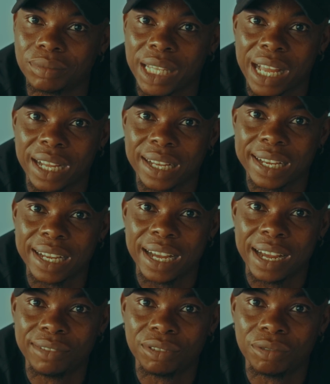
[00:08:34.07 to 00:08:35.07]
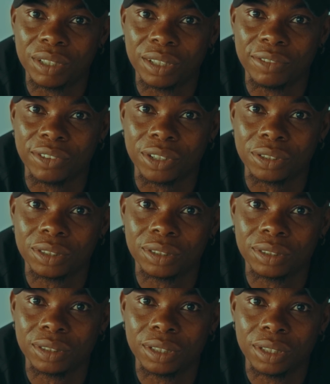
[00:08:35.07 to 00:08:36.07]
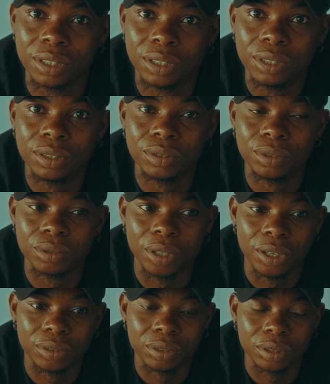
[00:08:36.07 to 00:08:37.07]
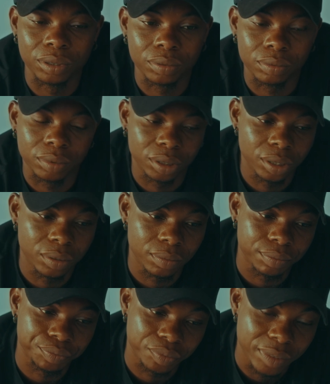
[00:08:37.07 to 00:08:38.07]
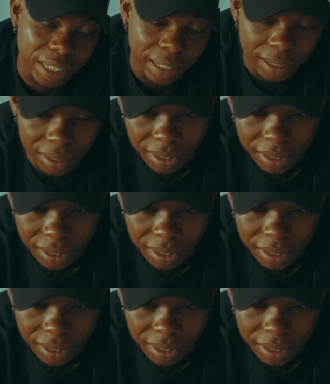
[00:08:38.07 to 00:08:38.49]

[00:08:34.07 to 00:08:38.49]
like every one of us do also. So yeah,